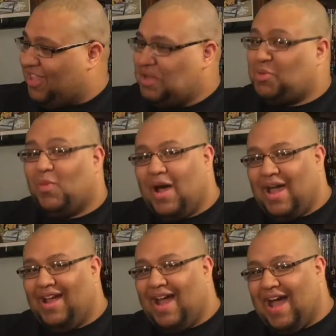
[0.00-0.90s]
That's
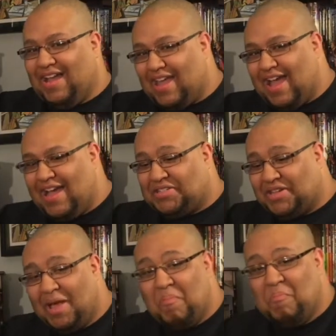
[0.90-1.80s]
why I
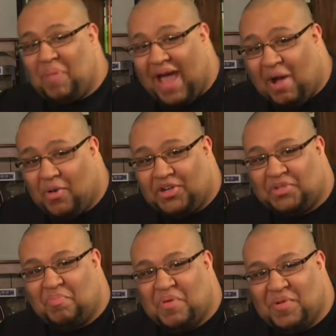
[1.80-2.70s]
cast
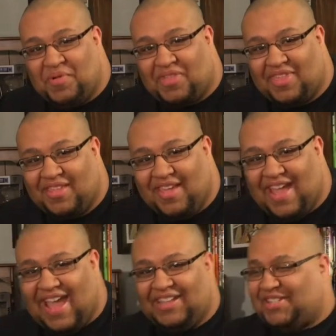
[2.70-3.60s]
Powers Boothe
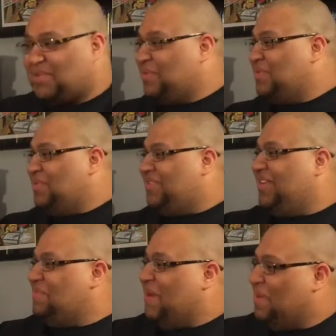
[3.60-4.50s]
as Scrooge
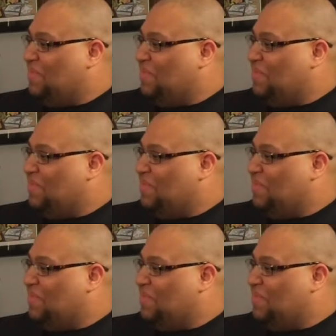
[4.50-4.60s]
in my